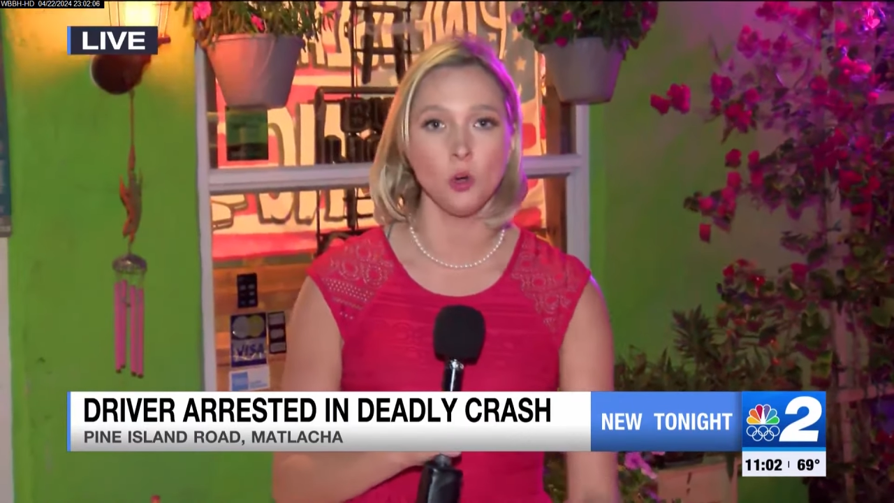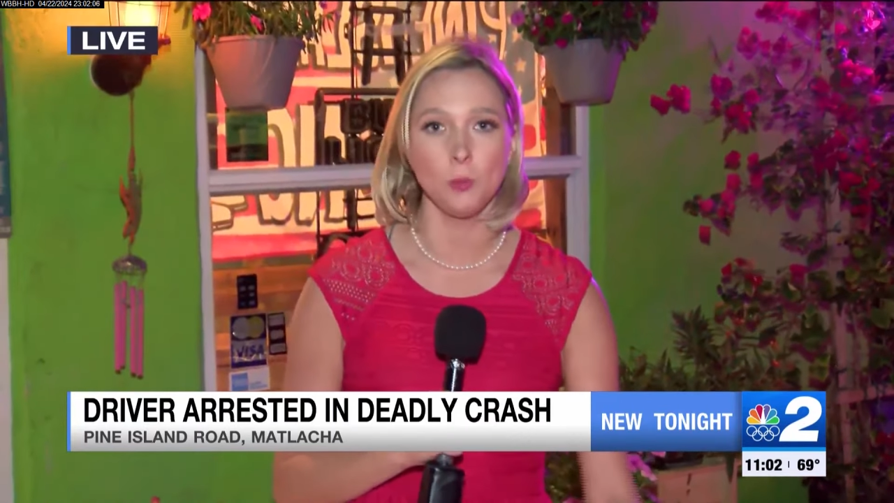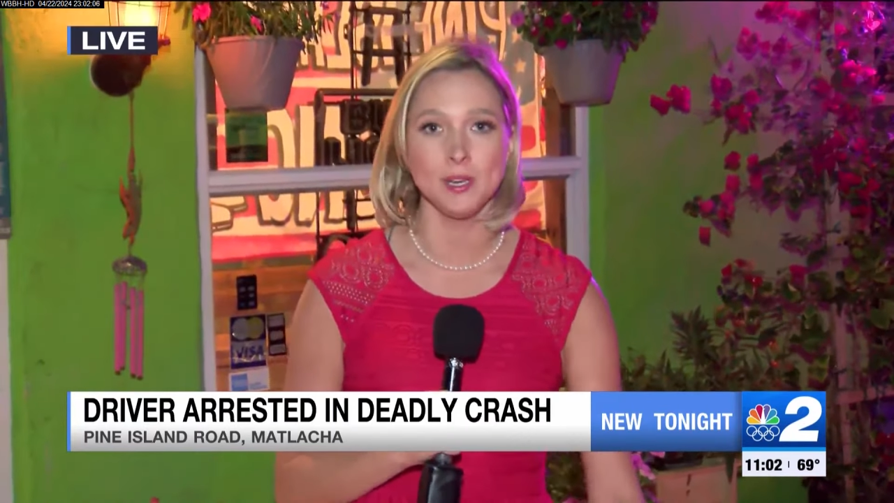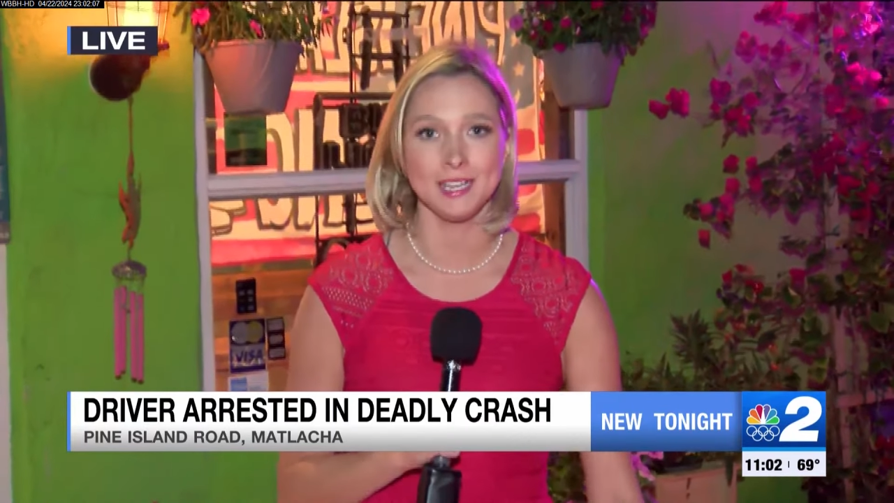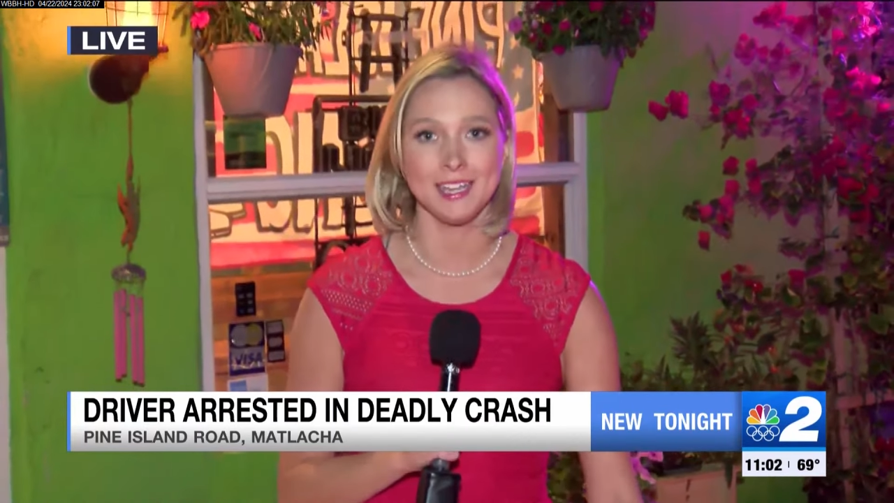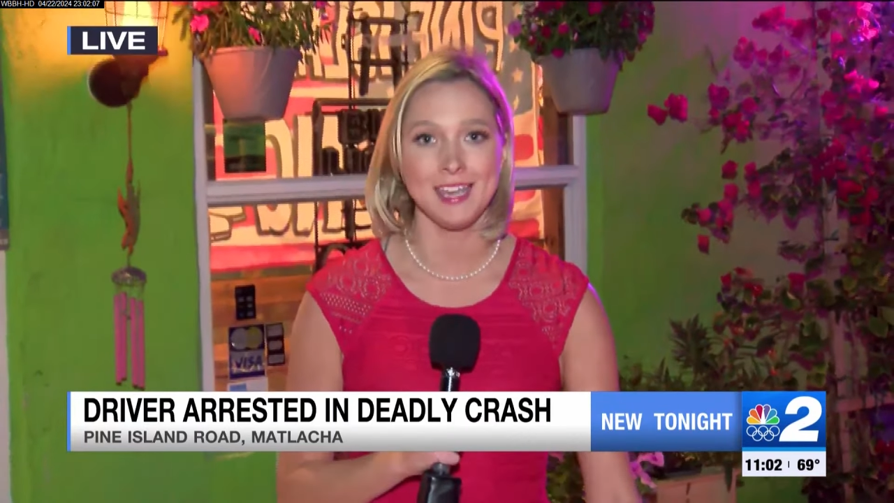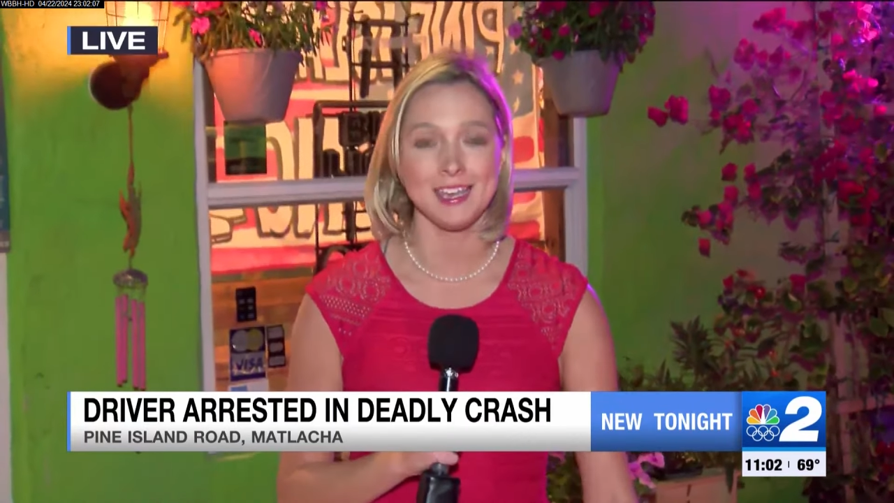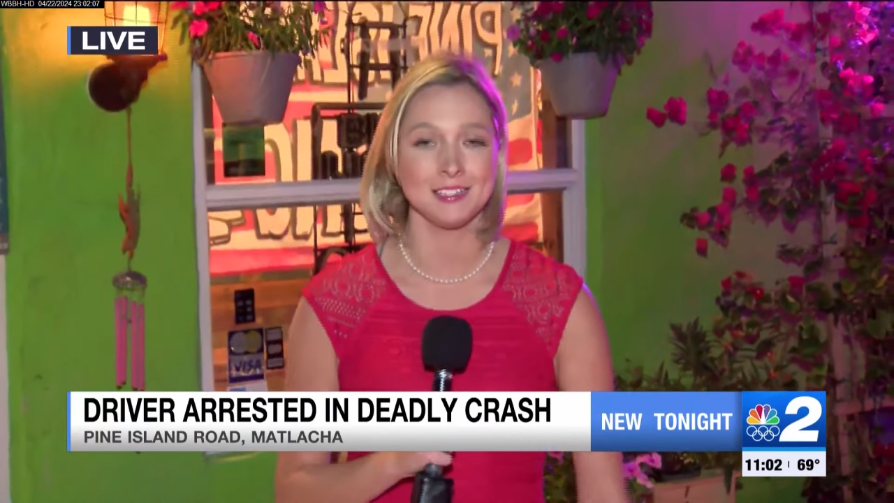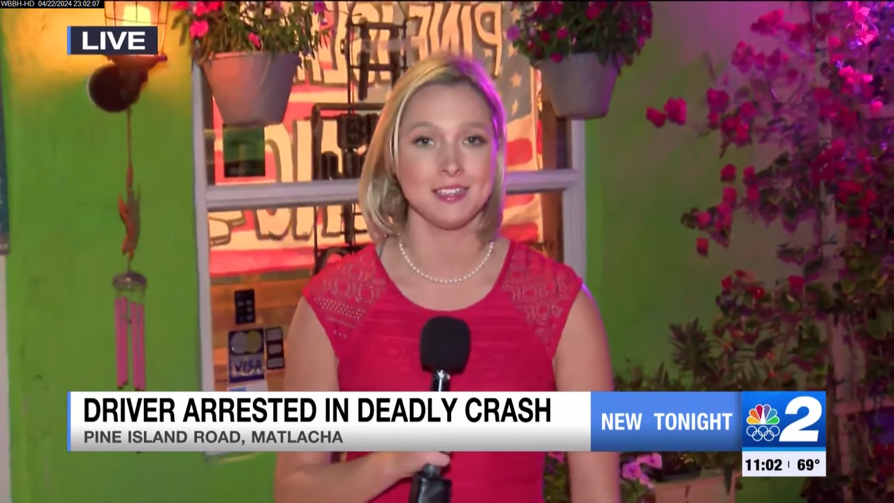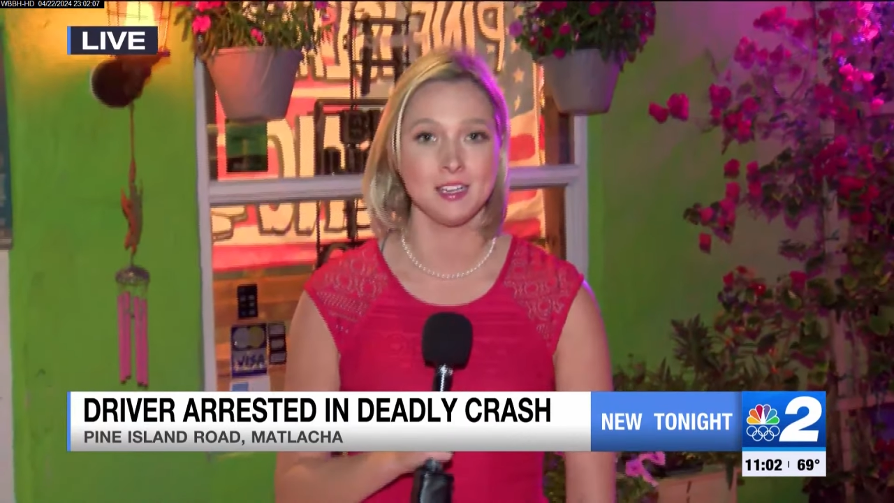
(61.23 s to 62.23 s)
opened a
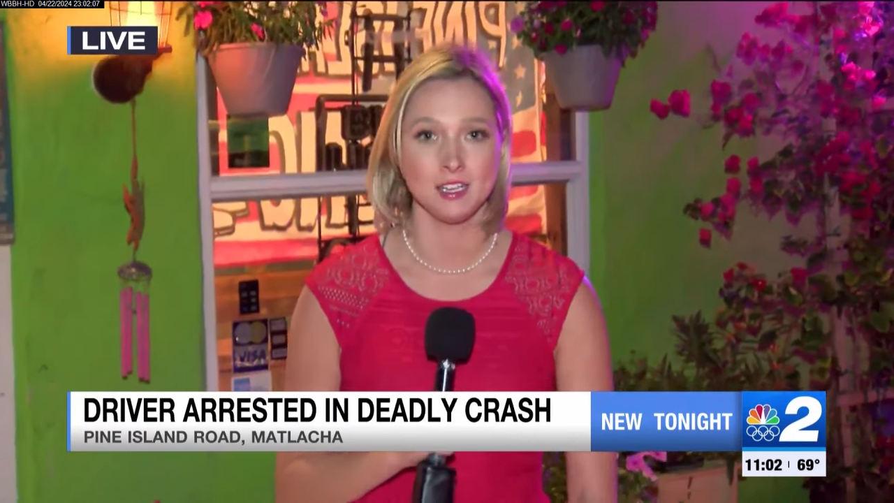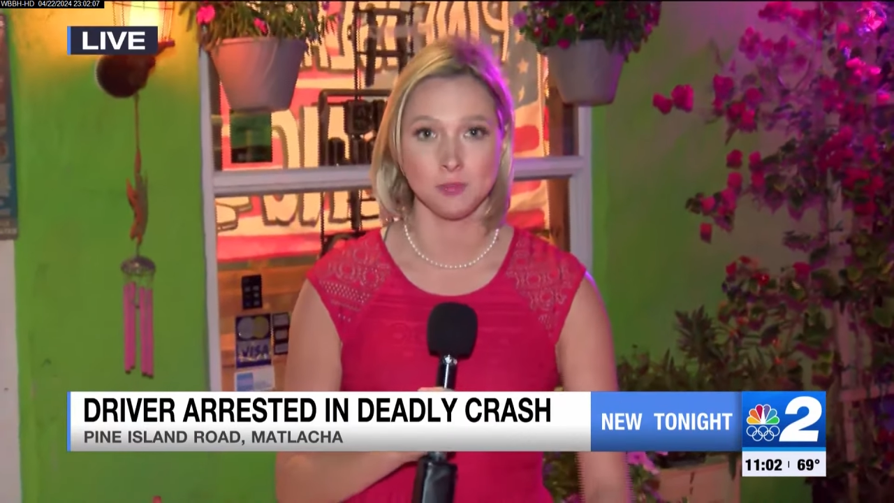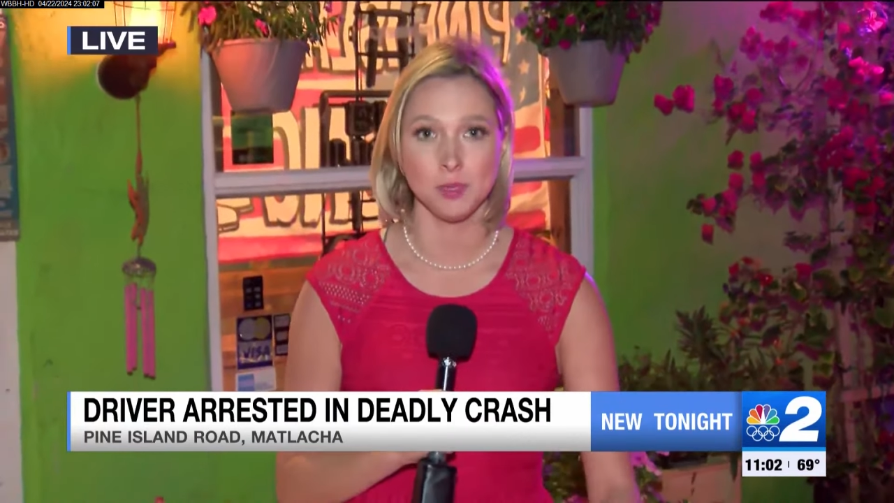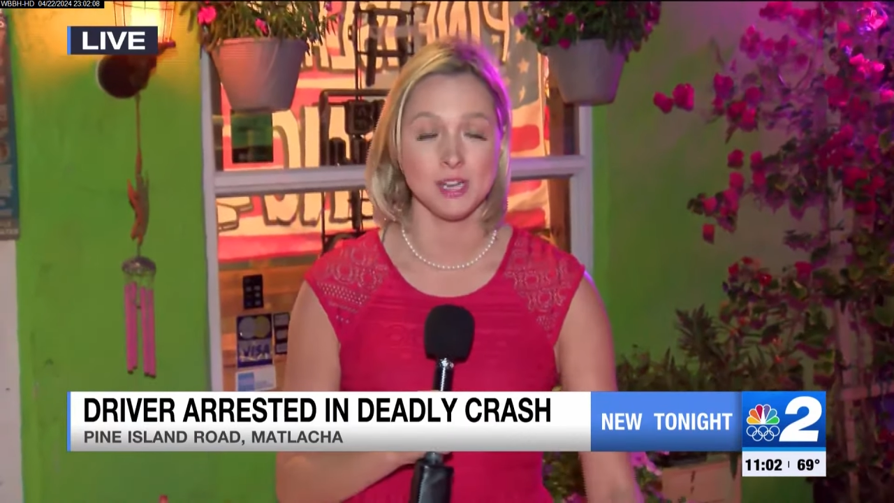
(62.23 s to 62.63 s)
case and has been